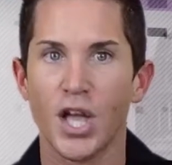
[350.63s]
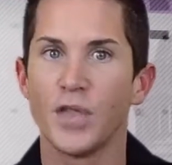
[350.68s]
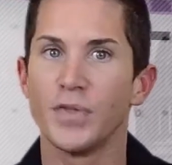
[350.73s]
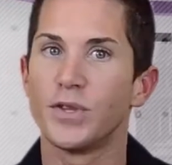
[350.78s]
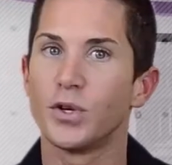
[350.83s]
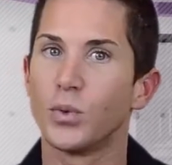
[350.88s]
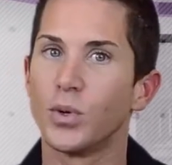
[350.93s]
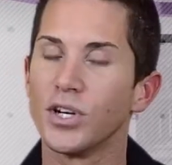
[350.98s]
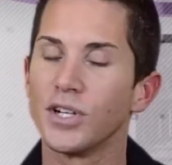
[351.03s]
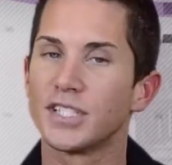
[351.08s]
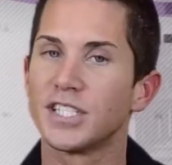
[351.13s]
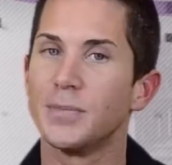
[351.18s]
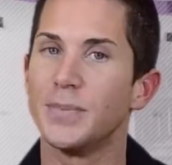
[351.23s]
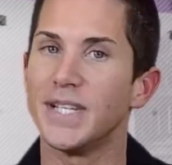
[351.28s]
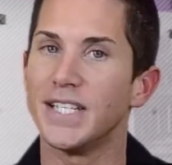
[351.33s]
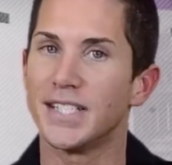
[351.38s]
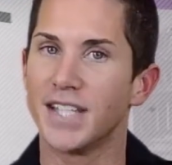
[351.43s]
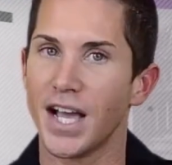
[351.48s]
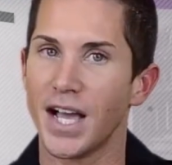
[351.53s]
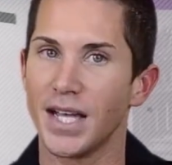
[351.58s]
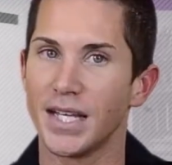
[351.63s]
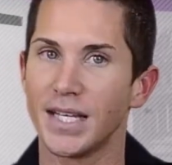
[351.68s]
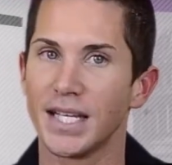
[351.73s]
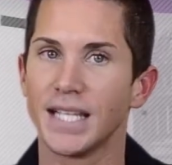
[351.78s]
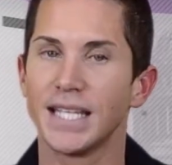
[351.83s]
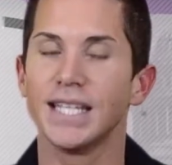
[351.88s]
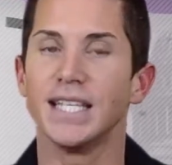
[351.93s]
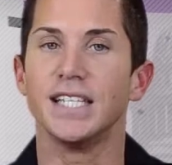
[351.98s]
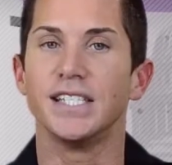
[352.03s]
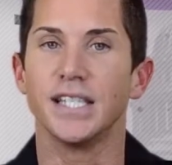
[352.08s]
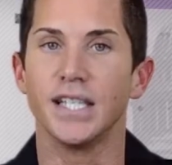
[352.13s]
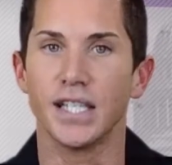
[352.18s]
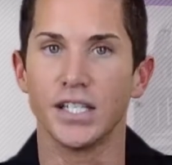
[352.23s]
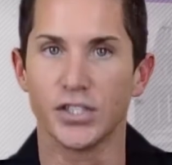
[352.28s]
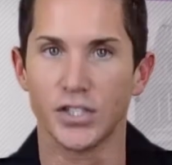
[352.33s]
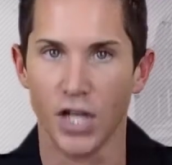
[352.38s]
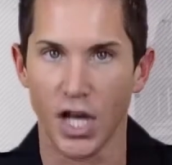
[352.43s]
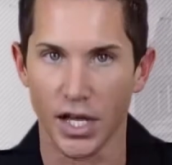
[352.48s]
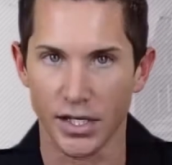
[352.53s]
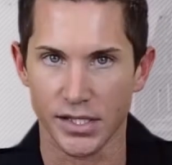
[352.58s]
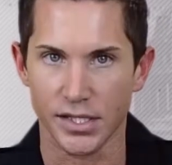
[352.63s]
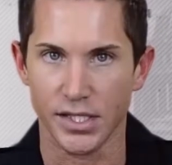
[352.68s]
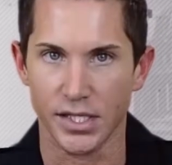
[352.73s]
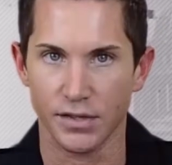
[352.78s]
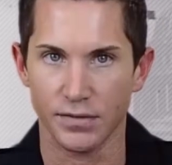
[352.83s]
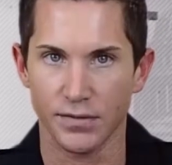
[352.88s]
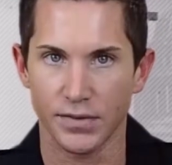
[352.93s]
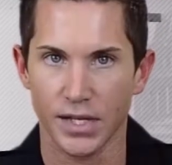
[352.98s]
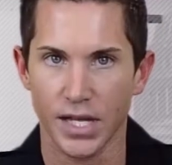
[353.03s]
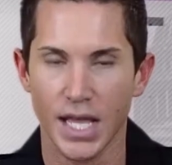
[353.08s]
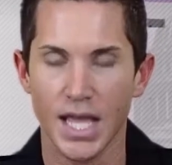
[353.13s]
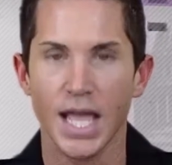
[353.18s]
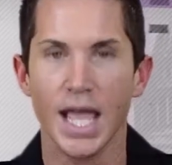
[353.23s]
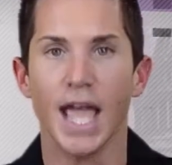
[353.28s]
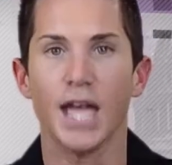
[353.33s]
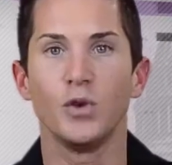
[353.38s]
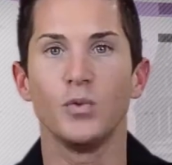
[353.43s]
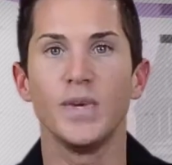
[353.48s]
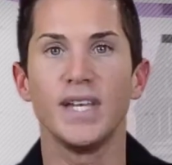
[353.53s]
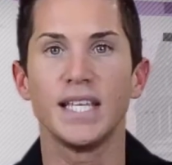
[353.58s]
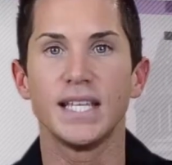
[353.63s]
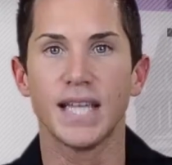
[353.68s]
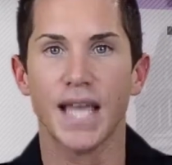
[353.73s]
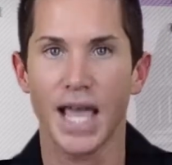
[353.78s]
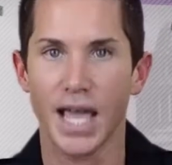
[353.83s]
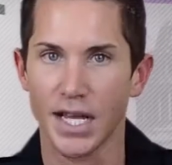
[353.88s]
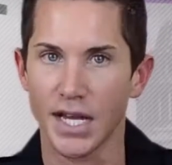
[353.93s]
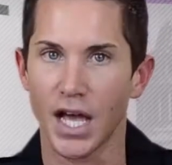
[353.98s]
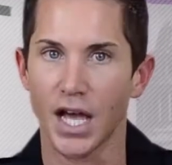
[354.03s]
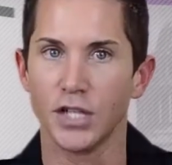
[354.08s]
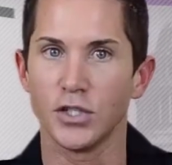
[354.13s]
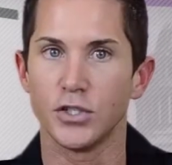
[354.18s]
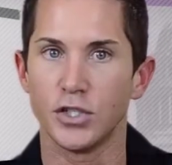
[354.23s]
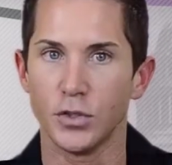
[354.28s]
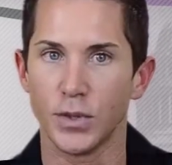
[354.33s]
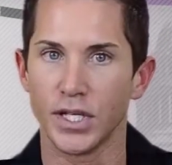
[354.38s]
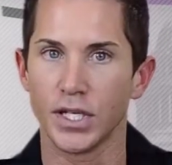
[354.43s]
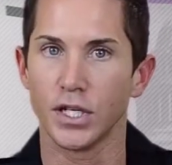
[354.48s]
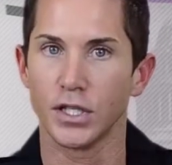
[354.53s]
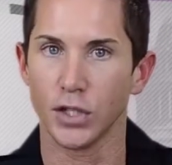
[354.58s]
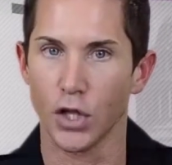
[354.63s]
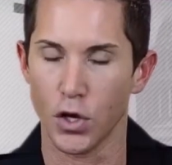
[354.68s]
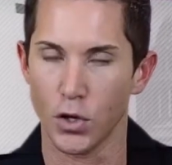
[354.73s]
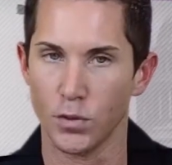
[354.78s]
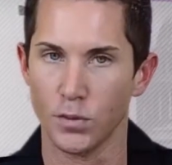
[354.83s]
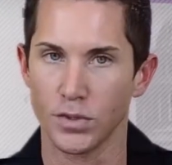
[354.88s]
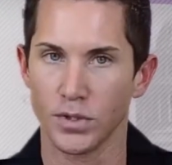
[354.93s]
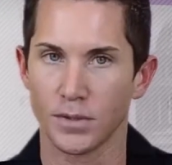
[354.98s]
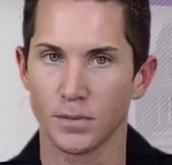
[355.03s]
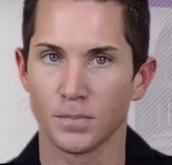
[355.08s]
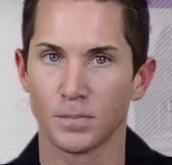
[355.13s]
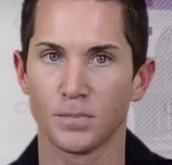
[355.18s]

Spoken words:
The work to be done is exhaustive, and we cannot do it alone.